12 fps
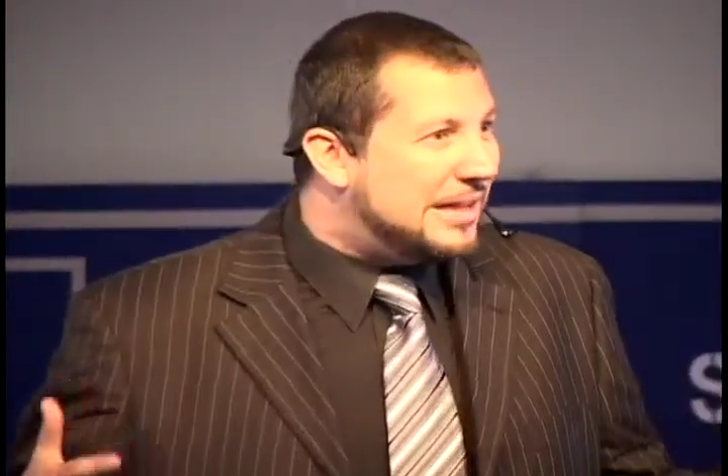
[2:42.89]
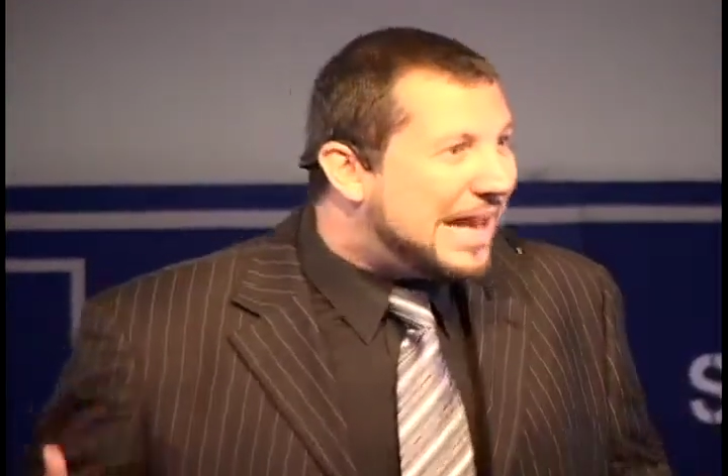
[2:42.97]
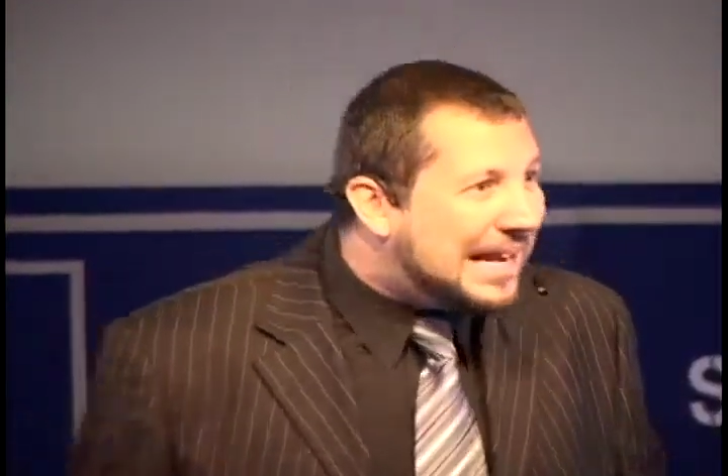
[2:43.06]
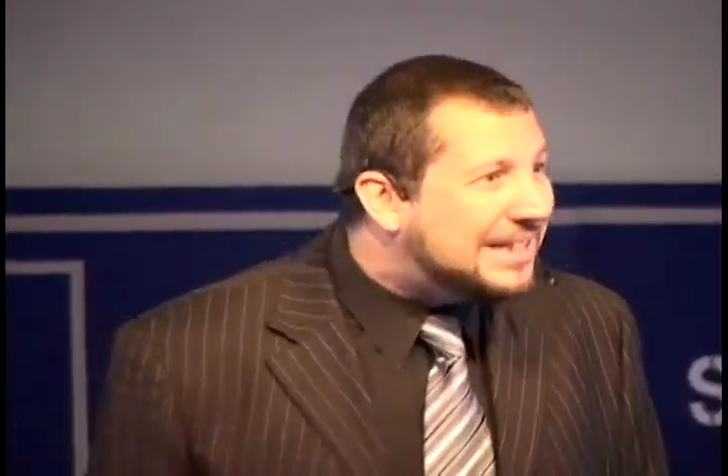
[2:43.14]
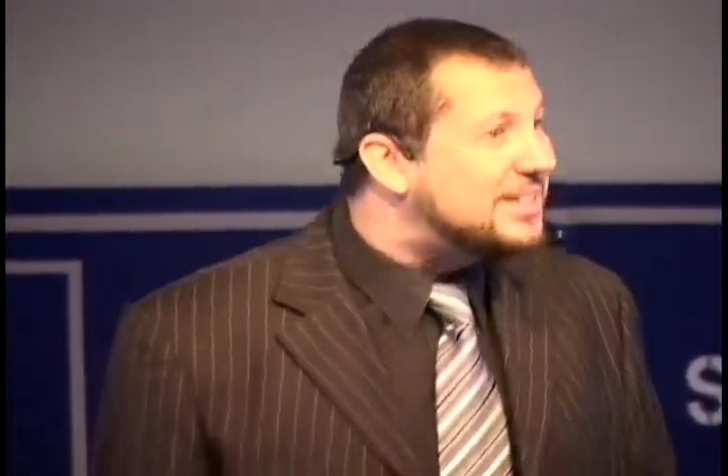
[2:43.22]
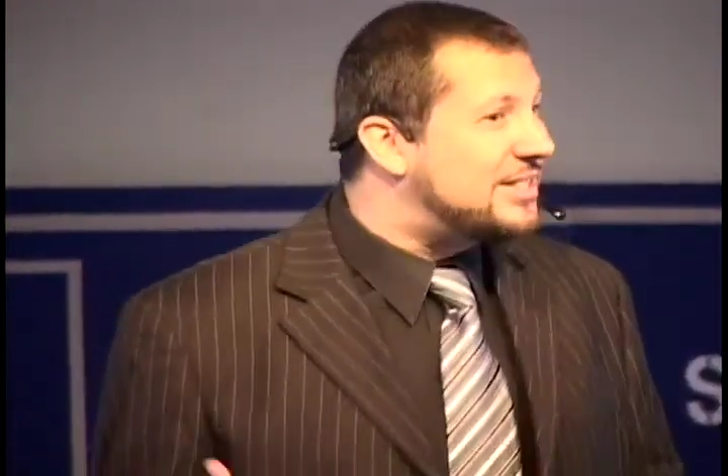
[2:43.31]

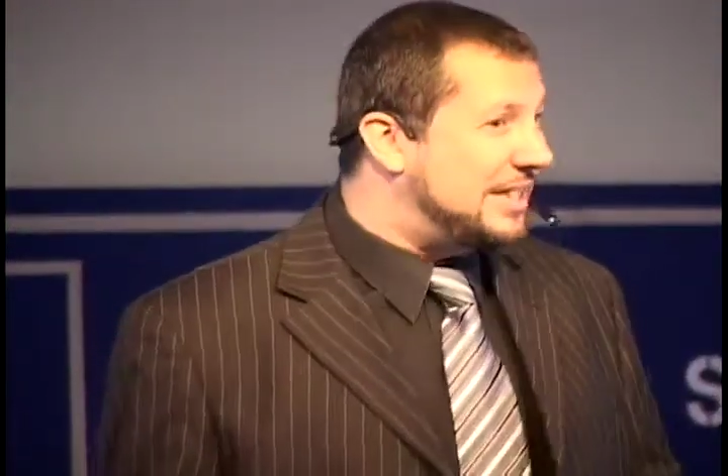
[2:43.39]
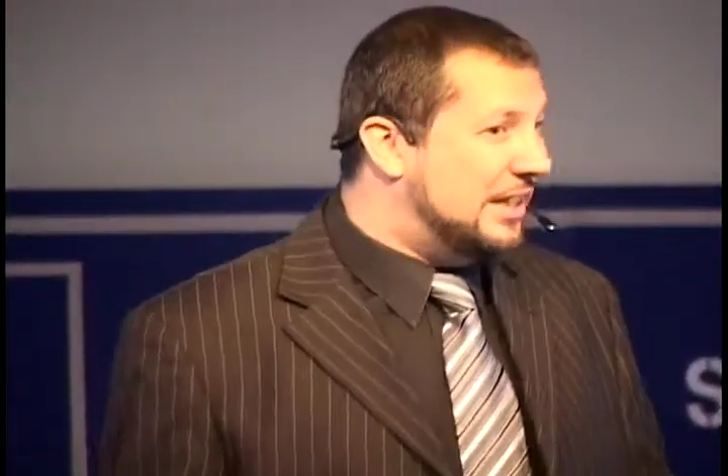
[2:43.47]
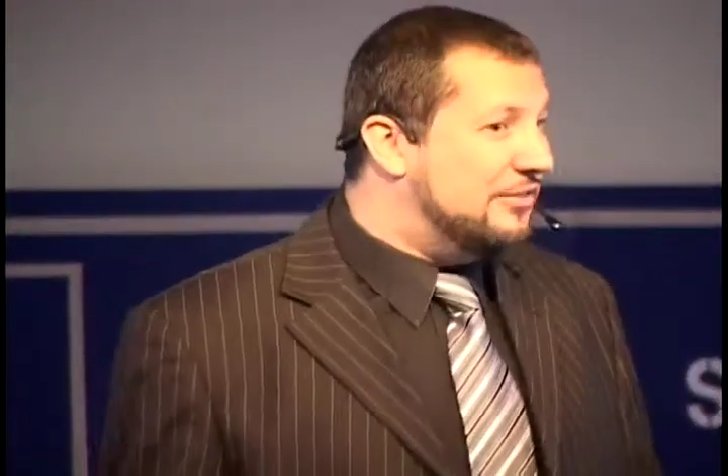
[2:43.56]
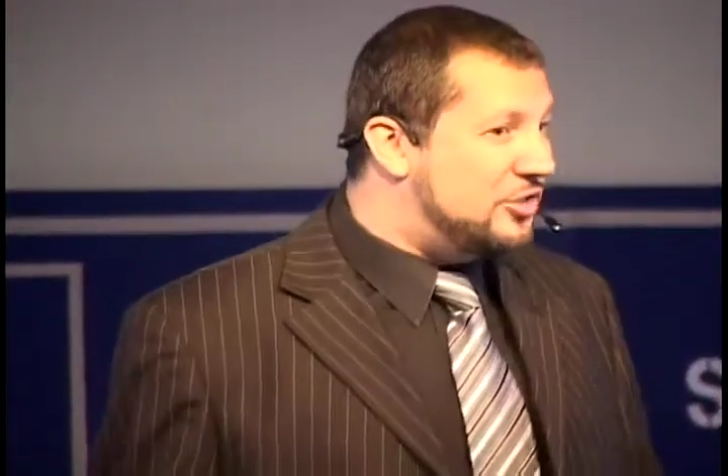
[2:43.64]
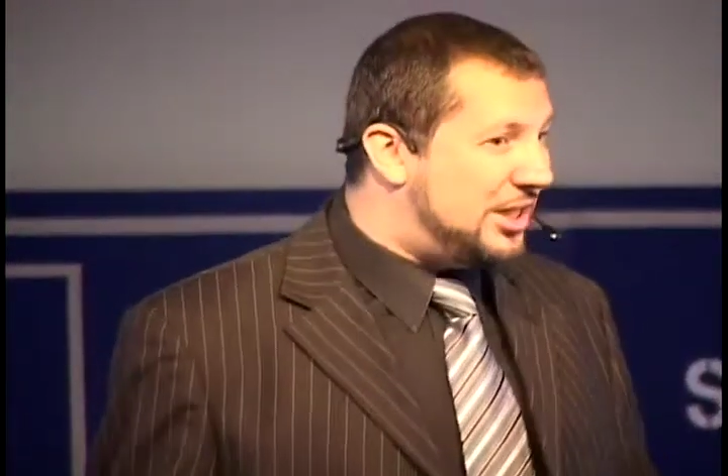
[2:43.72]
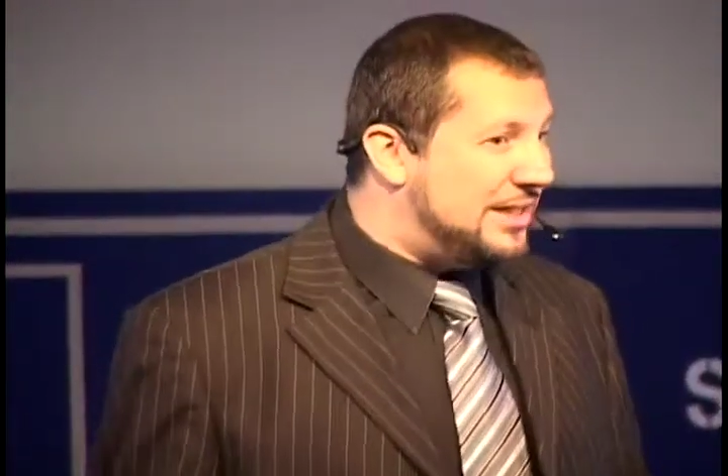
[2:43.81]
legacy
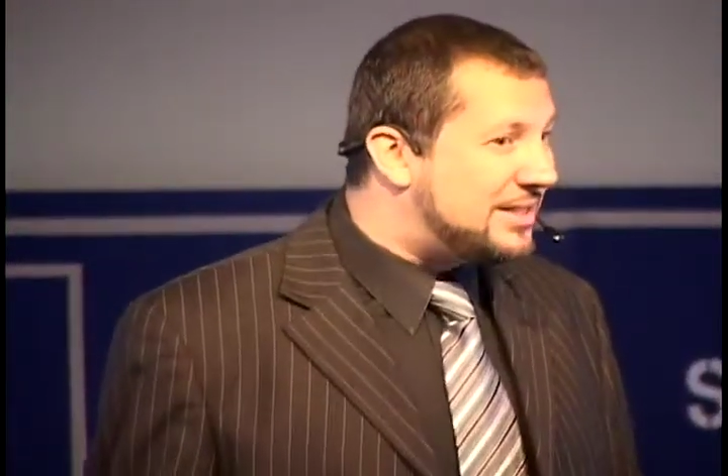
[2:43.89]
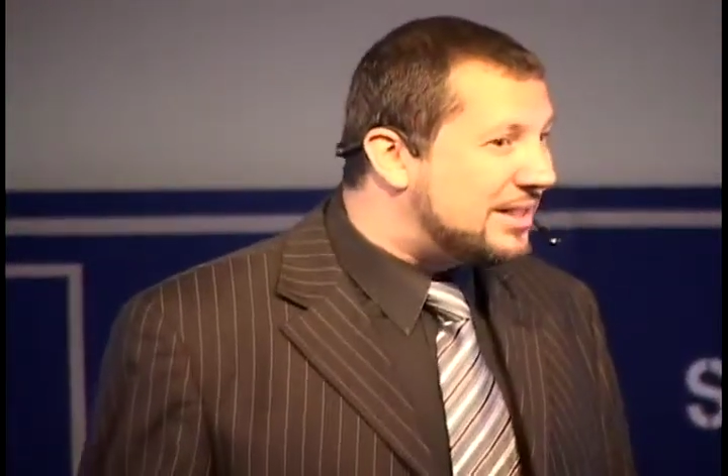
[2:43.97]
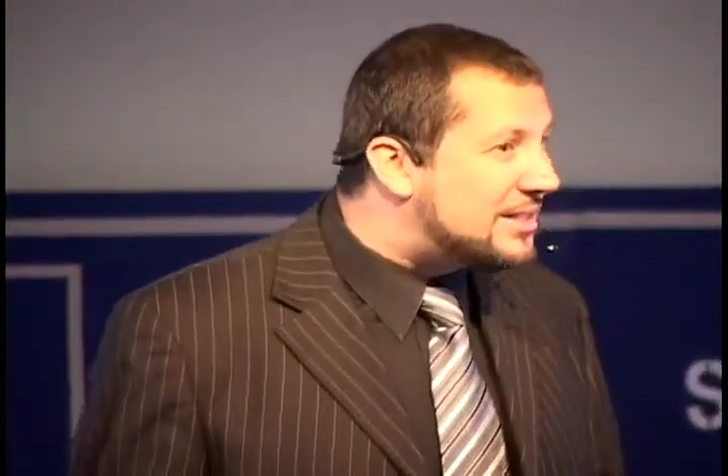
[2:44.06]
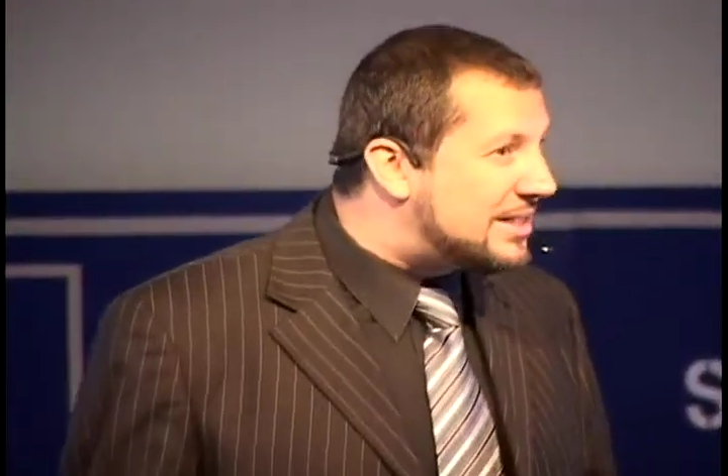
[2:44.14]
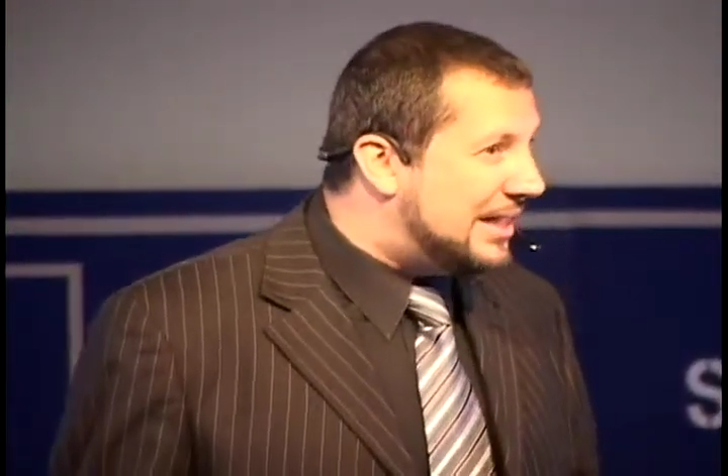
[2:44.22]
of Jesus